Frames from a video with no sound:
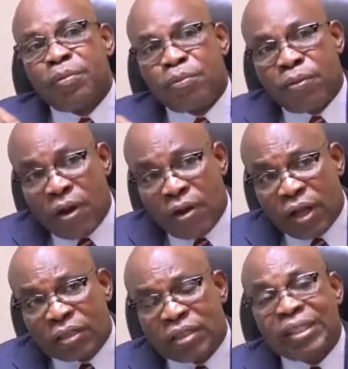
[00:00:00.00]

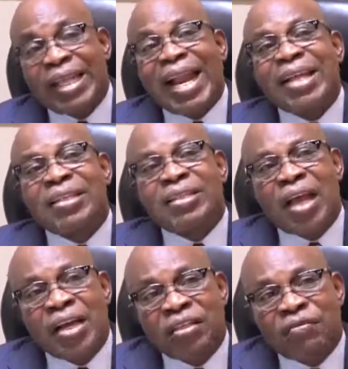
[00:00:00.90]
products that are
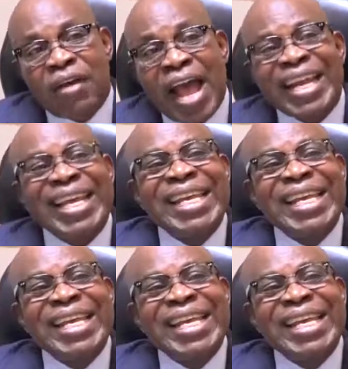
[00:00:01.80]
certified